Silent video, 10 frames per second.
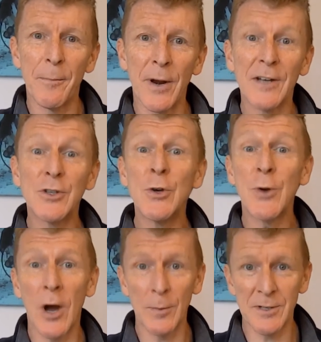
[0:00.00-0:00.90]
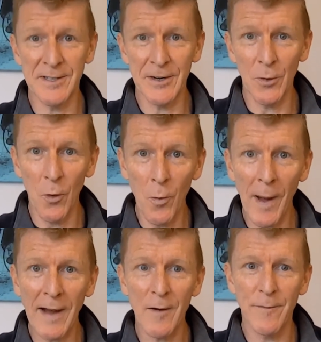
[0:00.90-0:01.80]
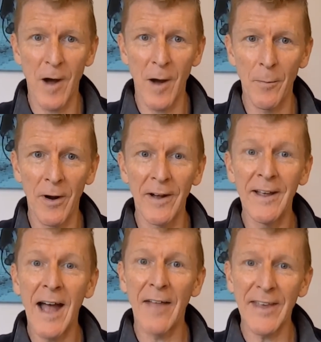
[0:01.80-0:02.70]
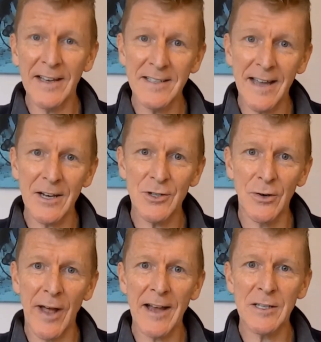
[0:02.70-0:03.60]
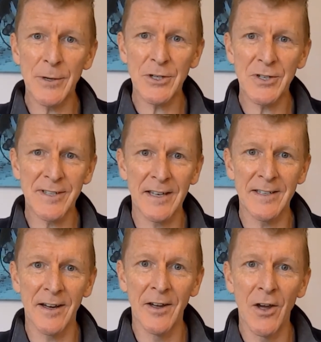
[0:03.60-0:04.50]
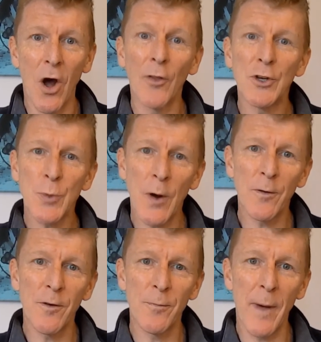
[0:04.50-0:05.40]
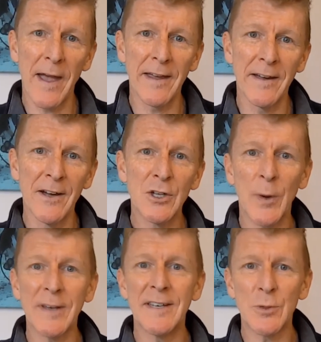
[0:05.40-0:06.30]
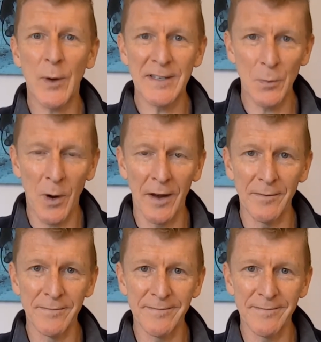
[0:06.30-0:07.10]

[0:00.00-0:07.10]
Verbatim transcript: But I do hope to see you all back at Farnborough at the International Exhibition Centre on the 12th of May 2021.